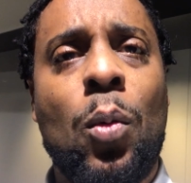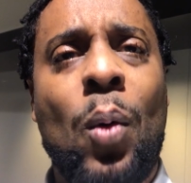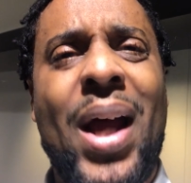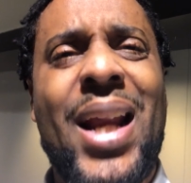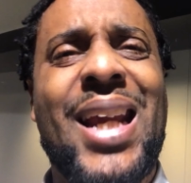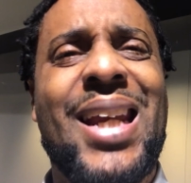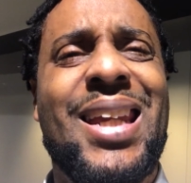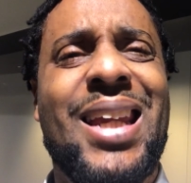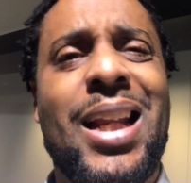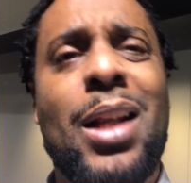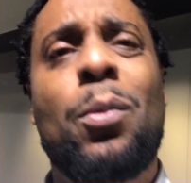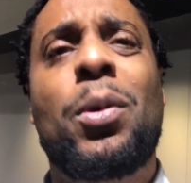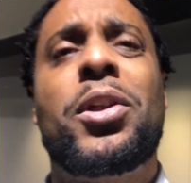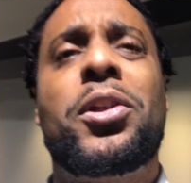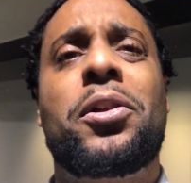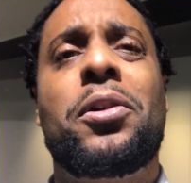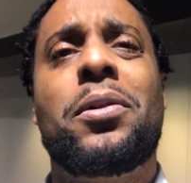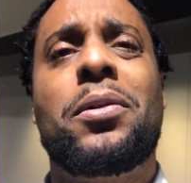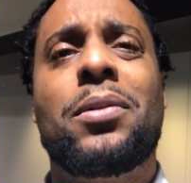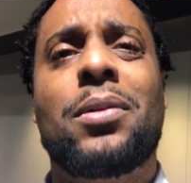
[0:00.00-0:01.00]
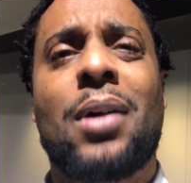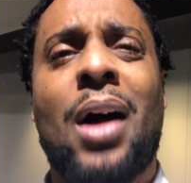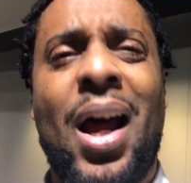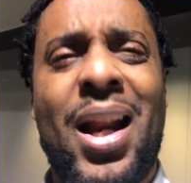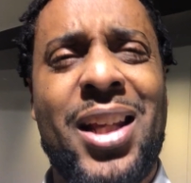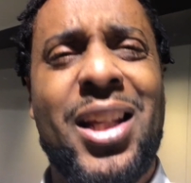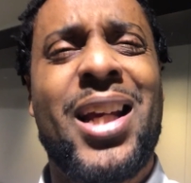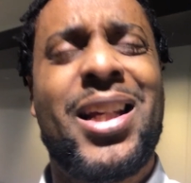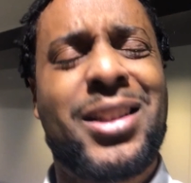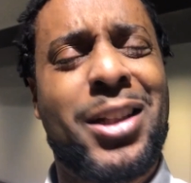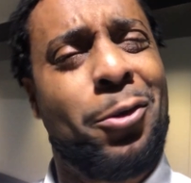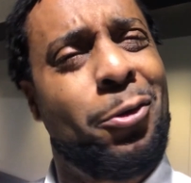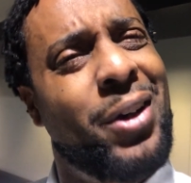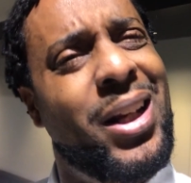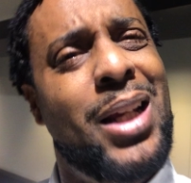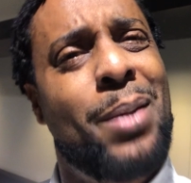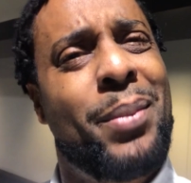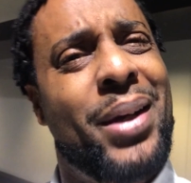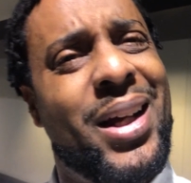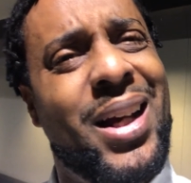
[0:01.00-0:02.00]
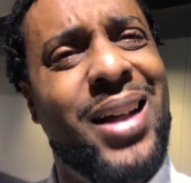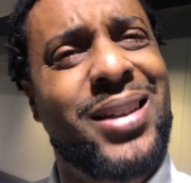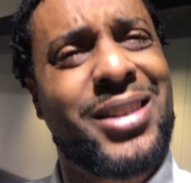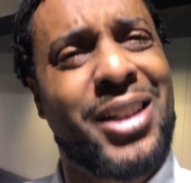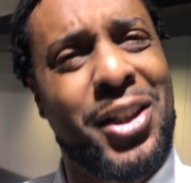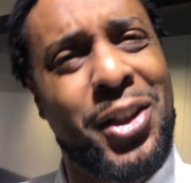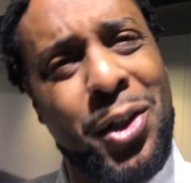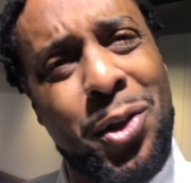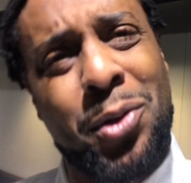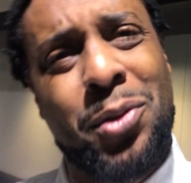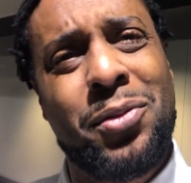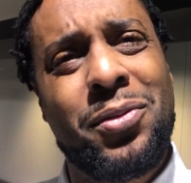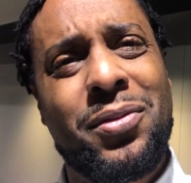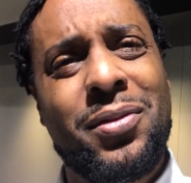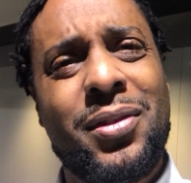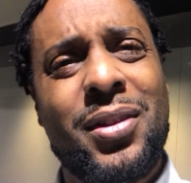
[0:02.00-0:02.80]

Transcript: why they dealing with you. Is it really because of you?